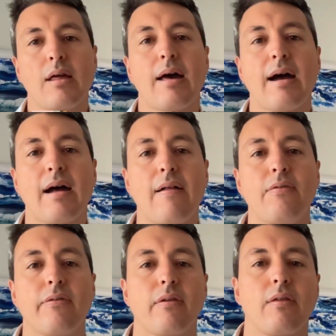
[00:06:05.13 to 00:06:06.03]

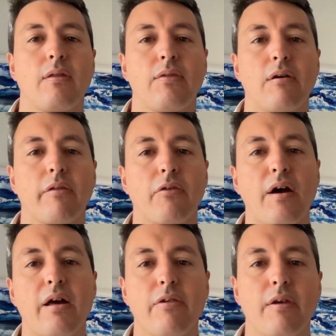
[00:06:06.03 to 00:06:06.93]
And the answer to
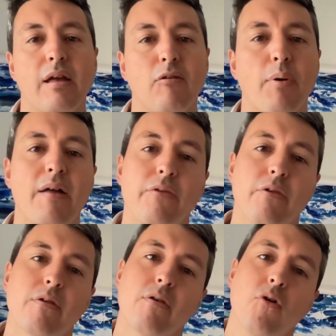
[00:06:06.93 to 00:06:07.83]
that is, it
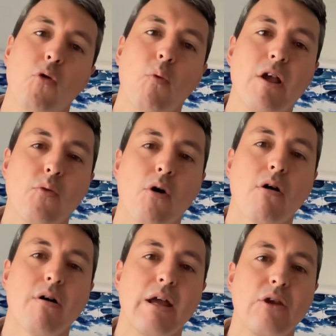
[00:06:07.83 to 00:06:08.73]
depends on where you
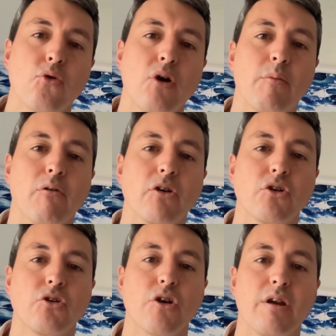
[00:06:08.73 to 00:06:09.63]
are in your
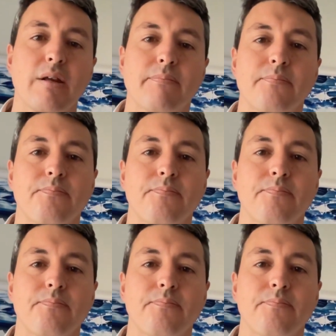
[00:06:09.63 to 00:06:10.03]
immigration journey.